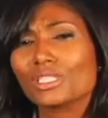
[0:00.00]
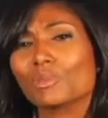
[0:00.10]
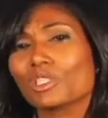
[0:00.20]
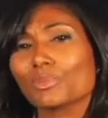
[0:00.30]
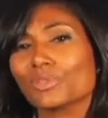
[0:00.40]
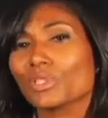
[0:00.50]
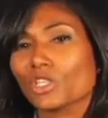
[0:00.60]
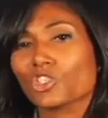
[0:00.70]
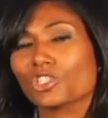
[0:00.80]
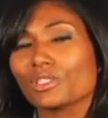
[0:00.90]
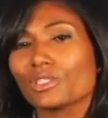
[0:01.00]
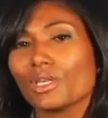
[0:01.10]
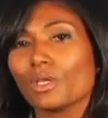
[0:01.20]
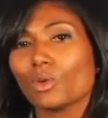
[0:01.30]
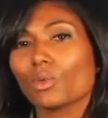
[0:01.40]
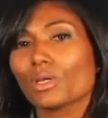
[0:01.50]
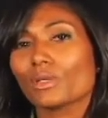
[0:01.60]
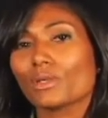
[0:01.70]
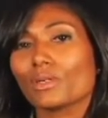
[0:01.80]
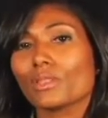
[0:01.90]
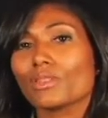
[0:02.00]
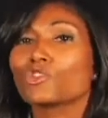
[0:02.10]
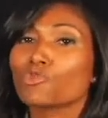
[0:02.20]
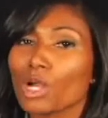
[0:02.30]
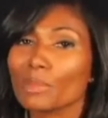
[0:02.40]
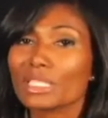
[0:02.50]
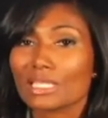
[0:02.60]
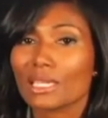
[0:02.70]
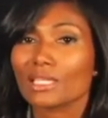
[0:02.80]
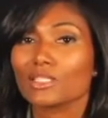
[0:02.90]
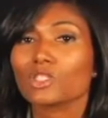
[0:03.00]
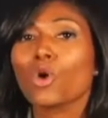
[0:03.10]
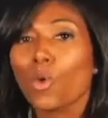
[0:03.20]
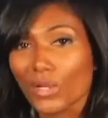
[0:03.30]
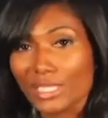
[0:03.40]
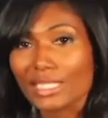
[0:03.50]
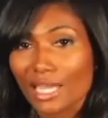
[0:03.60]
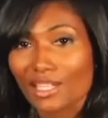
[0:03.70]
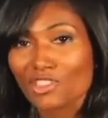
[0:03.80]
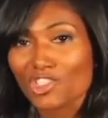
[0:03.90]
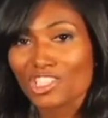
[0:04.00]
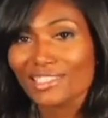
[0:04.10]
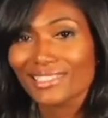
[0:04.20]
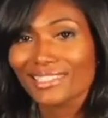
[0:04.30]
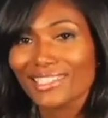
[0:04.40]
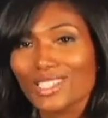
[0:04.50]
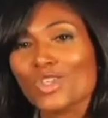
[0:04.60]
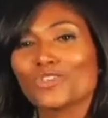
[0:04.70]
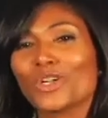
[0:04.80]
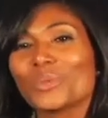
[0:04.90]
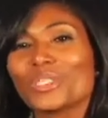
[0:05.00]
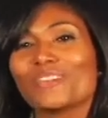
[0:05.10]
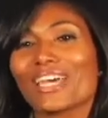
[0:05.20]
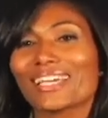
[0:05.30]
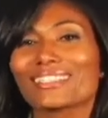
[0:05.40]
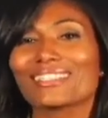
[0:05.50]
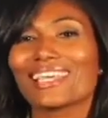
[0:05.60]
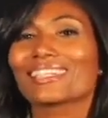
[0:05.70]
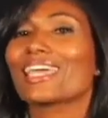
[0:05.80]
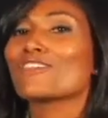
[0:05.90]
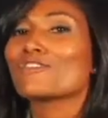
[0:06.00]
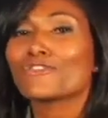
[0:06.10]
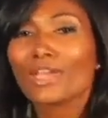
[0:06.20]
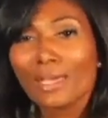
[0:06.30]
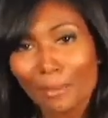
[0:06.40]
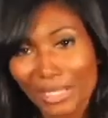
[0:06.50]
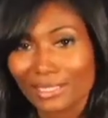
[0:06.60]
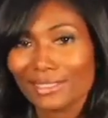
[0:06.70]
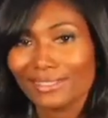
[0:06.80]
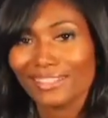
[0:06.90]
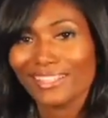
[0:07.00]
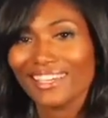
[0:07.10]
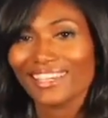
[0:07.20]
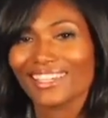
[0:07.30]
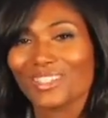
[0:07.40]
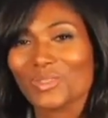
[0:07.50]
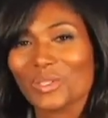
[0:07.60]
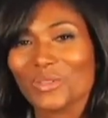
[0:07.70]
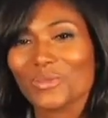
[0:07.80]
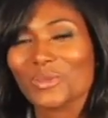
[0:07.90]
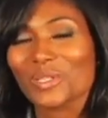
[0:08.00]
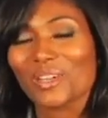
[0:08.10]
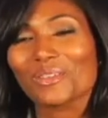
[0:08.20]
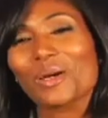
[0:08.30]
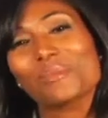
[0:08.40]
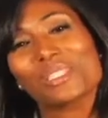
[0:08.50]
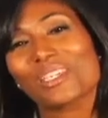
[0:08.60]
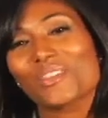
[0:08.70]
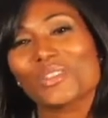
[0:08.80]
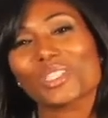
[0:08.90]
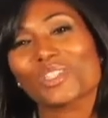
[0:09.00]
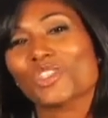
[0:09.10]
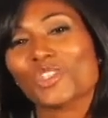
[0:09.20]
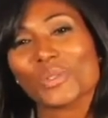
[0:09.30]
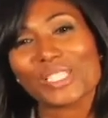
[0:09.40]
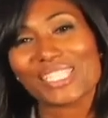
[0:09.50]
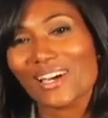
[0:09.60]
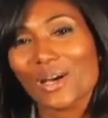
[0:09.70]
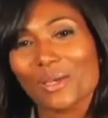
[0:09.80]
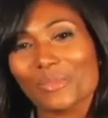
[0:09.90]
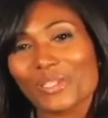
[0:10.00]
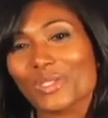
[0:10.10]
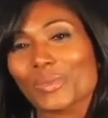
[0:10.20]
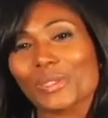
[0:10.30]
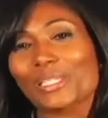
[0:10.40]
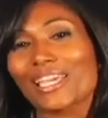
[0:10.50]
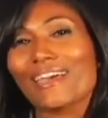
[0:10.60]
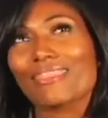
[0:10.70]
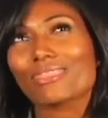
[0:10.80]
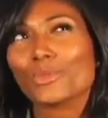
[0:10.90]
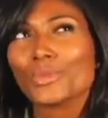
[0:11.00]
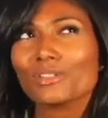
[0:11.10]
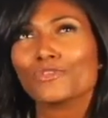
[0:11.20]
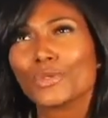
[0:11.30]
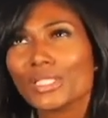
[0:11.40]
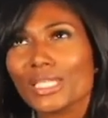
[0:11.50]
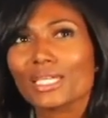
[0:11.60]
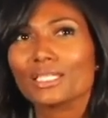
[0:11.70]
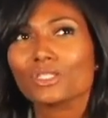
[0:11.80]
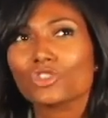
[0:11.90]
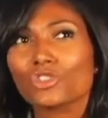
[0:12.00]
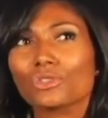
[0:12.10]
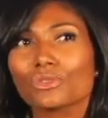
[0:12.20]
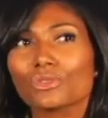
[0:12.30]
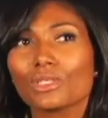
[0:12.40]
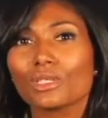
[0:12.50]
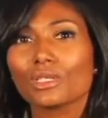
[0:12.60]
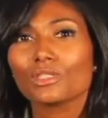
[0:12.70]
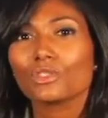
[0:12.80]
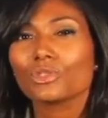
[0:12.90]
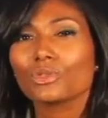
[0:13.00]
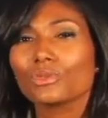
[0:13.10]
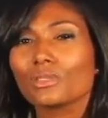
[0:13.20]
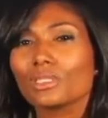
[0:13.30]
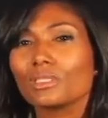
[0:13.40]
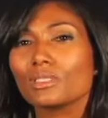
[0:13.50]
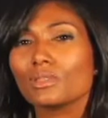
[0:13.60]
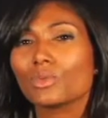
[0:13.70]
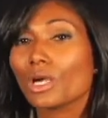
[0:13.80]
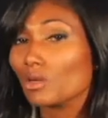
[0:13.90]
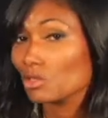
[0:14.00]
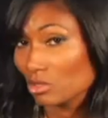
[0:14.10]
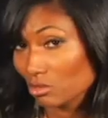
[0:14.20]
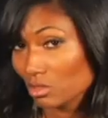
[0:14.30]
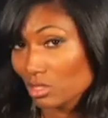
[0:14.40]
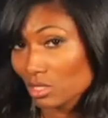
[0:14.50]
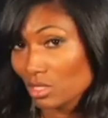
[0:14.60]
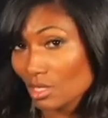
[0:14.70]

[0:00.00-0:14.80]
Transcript: to be in a production where the drama stays on stage. And so far we have acted like a family. And we have come together in such a short time because we only had 3 to 4 days to do the rehearsals